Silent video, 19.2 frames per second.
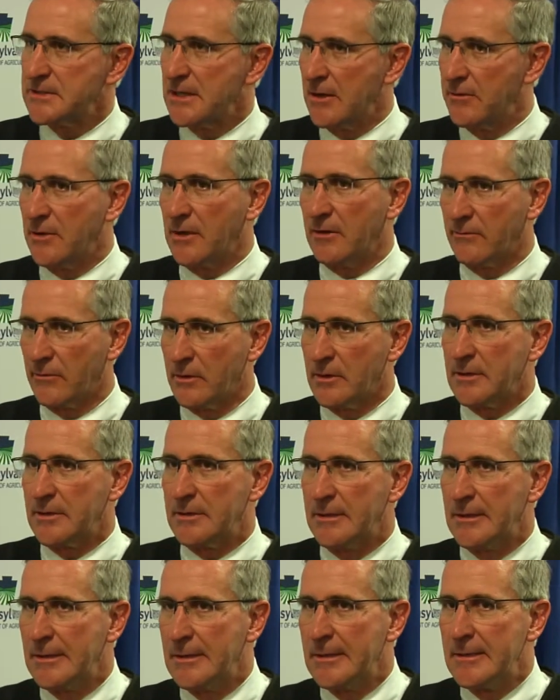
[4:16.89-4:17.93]
I think it really
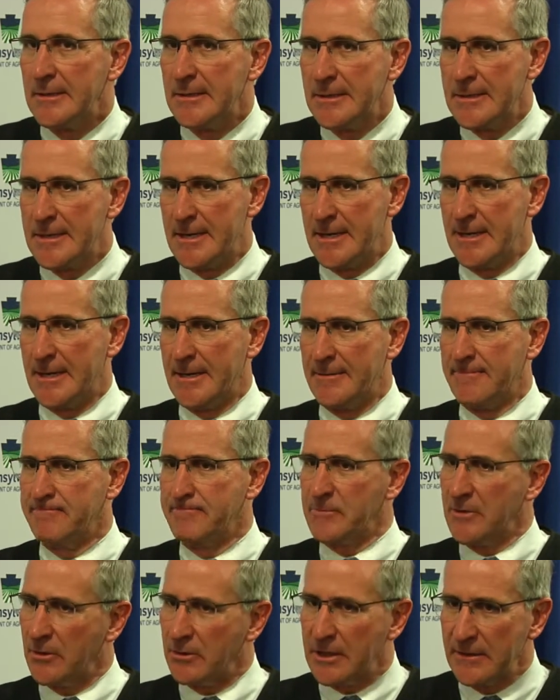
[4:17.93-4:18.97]

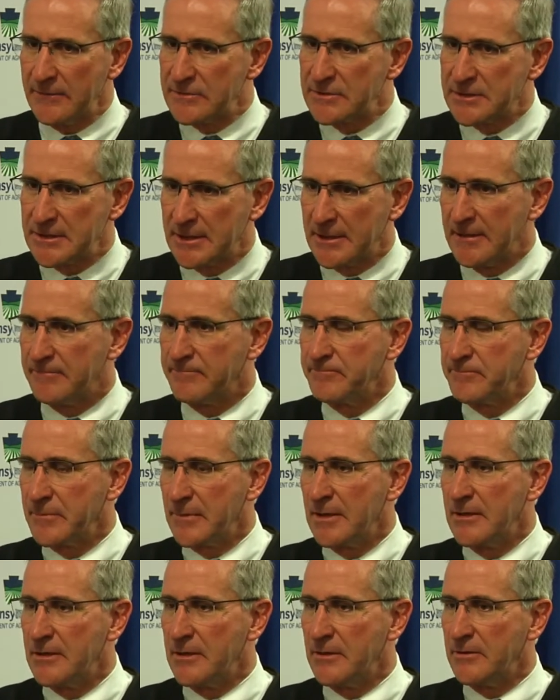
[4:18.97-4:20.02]
gives the
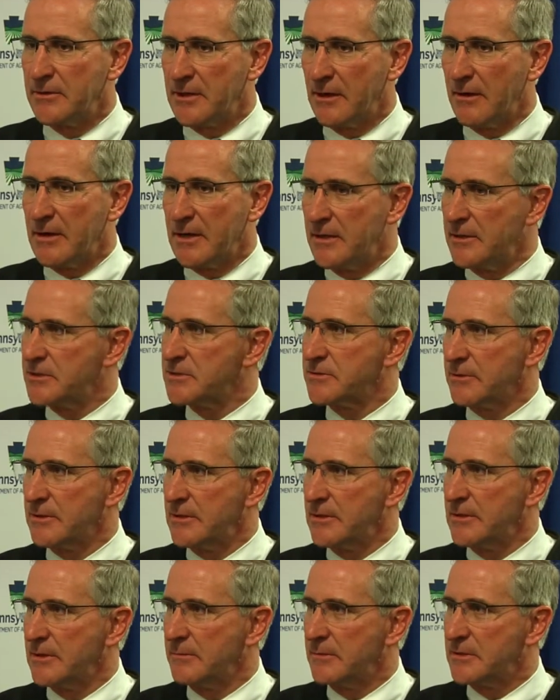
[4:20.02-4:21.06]
dairy
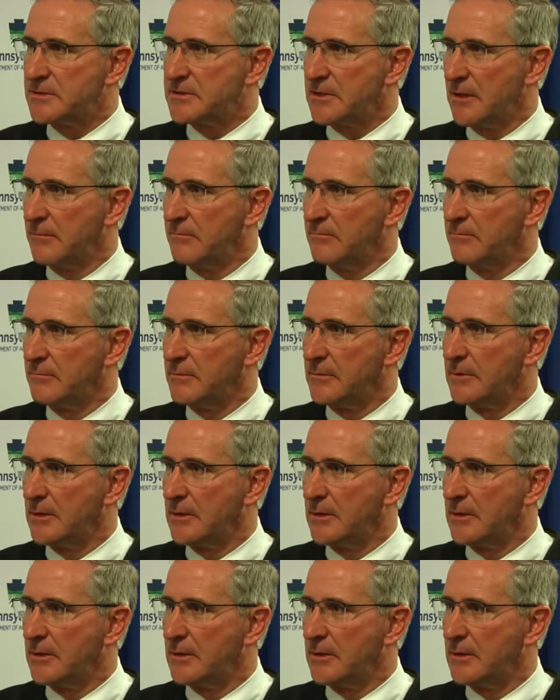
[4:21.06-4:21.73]
industry, some